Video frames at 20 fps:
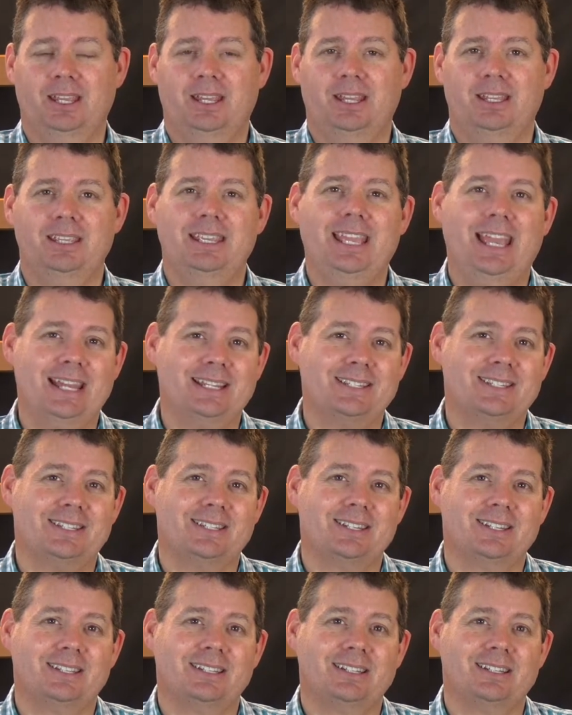
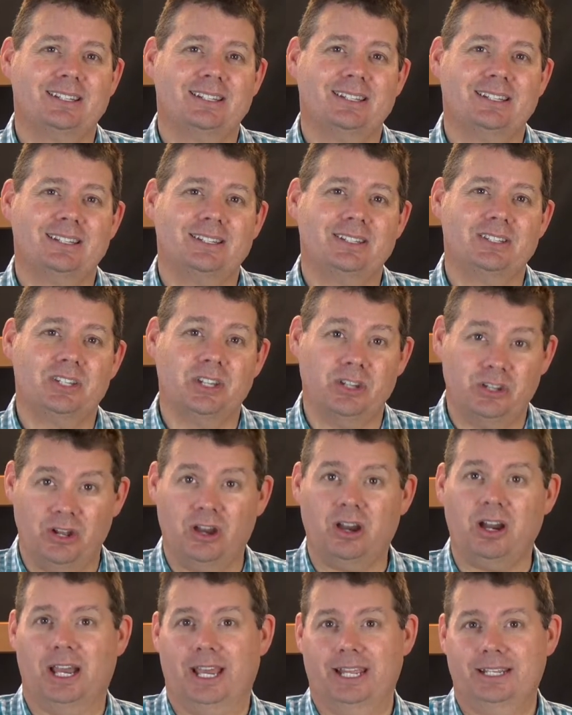Yet
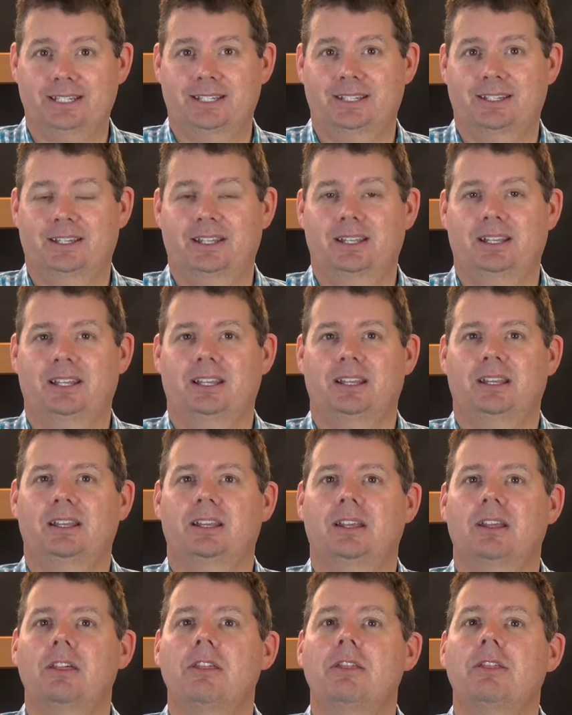tonight,
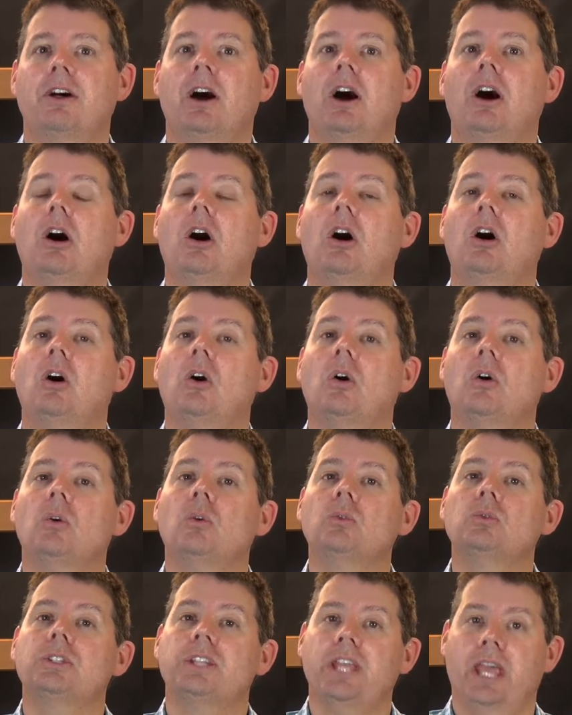the
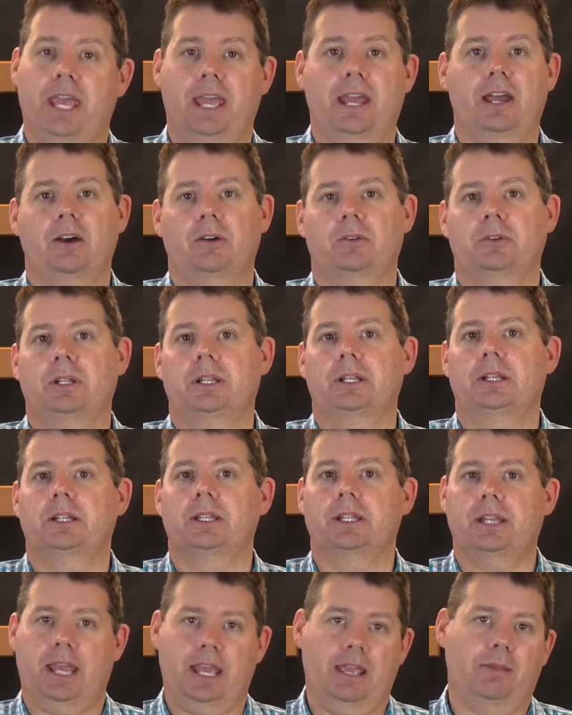whole town
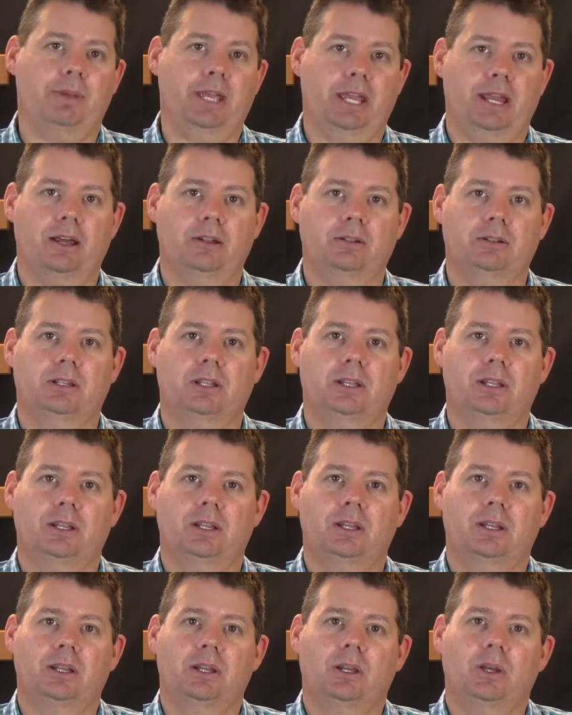came out.
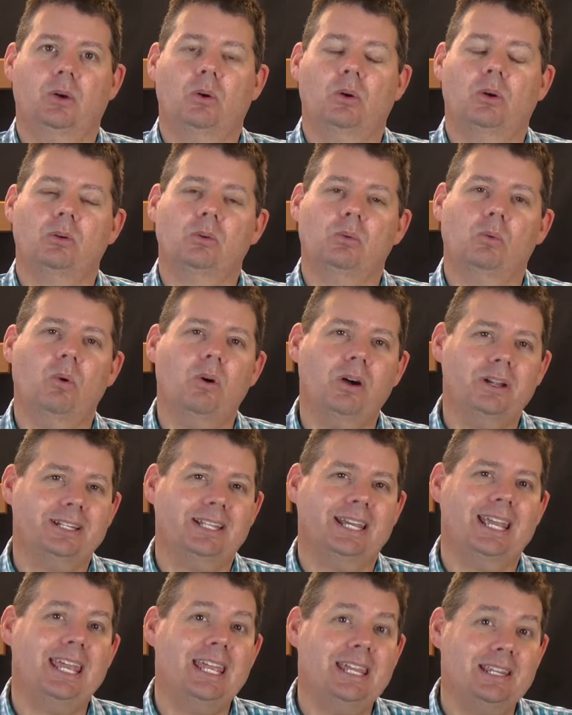What
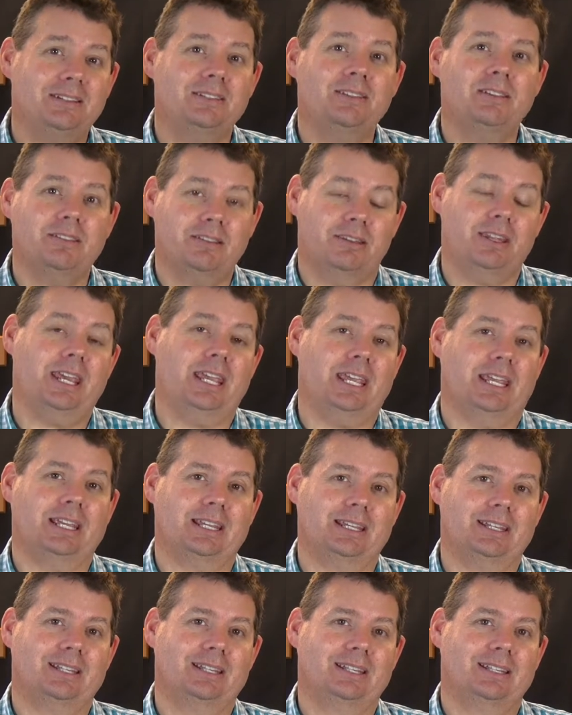hidden
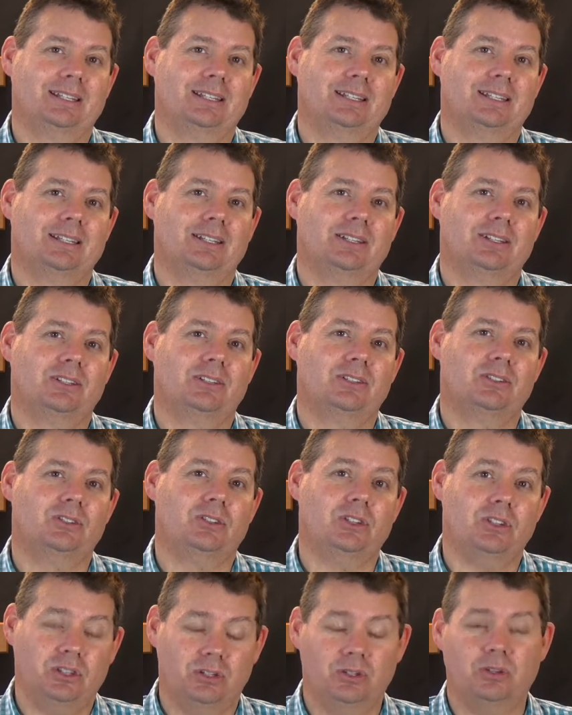thing
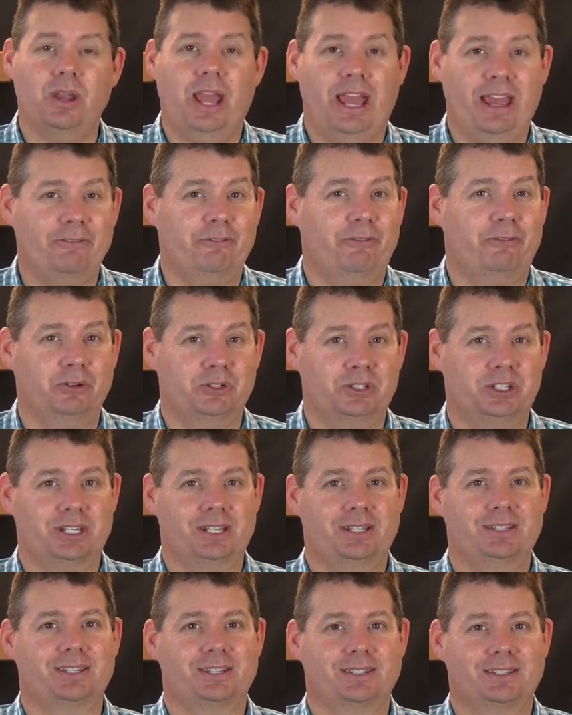do you have for
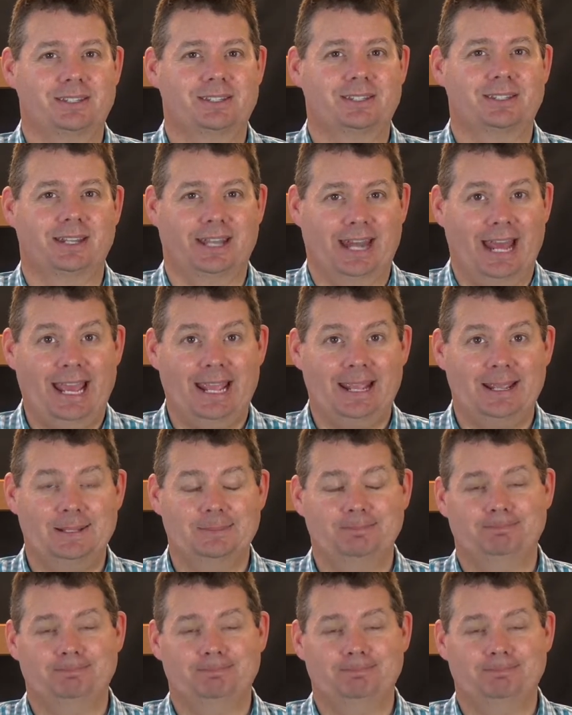Jesus today?